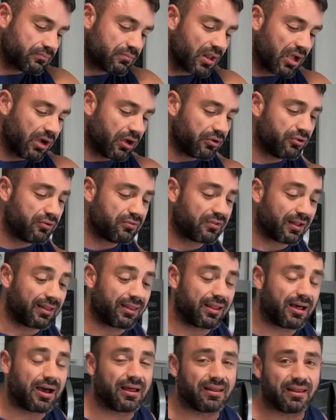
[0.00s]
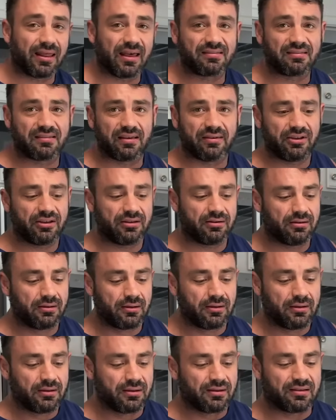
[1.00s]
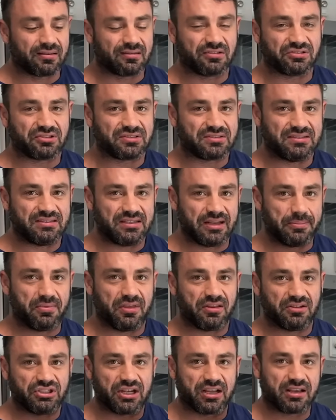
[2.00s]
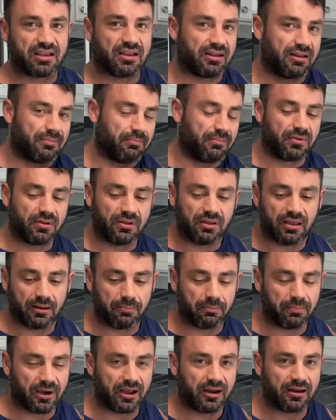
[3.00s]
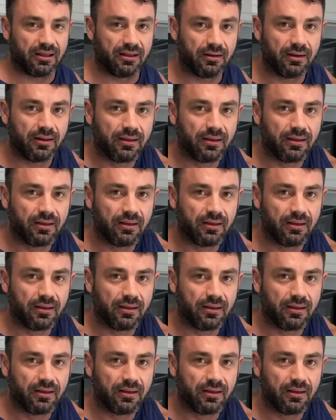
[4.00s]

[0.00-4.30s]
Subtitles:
I'll use a lot less of it because I'll just dip the chicken and bite it